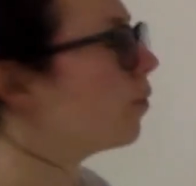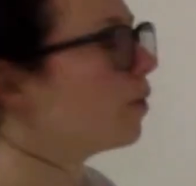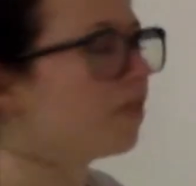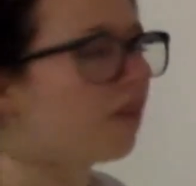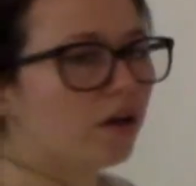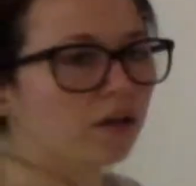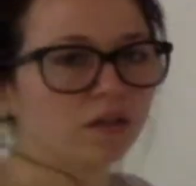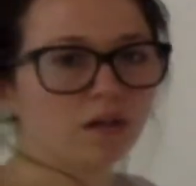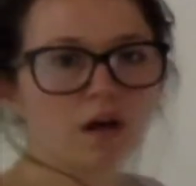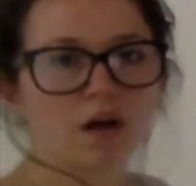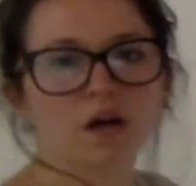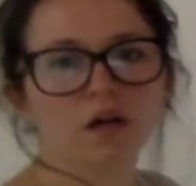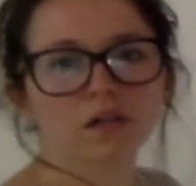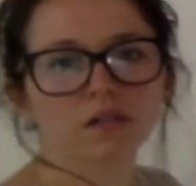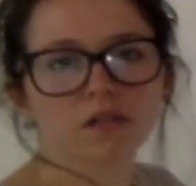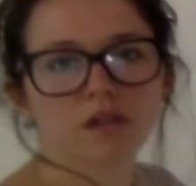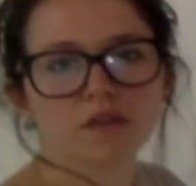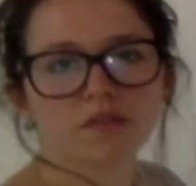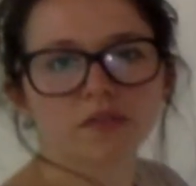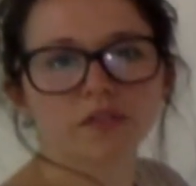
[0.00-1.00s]
I
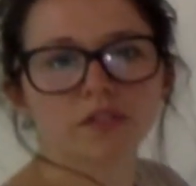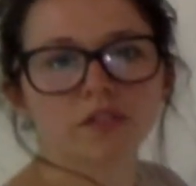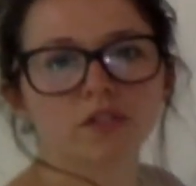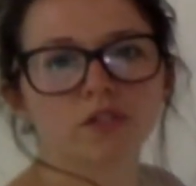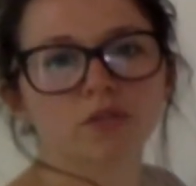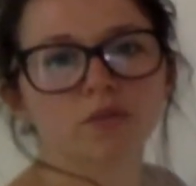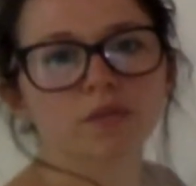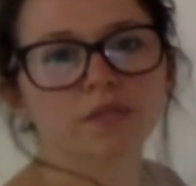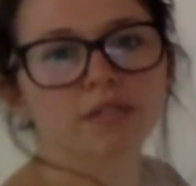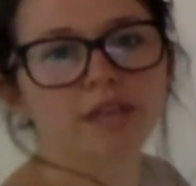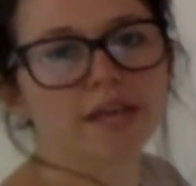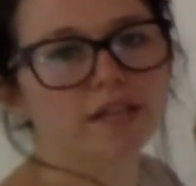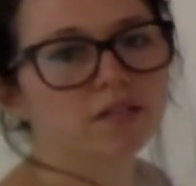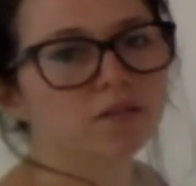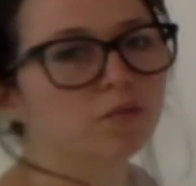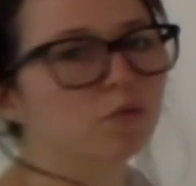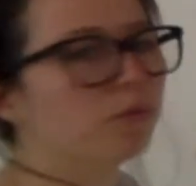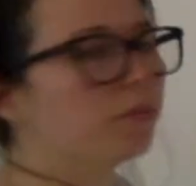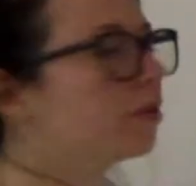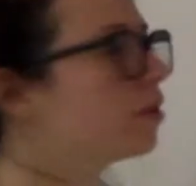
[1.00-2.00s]
can't turn this into a
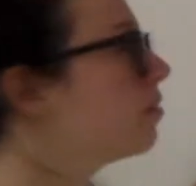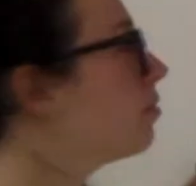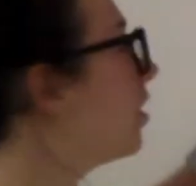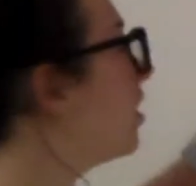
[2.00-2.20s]
decimal because my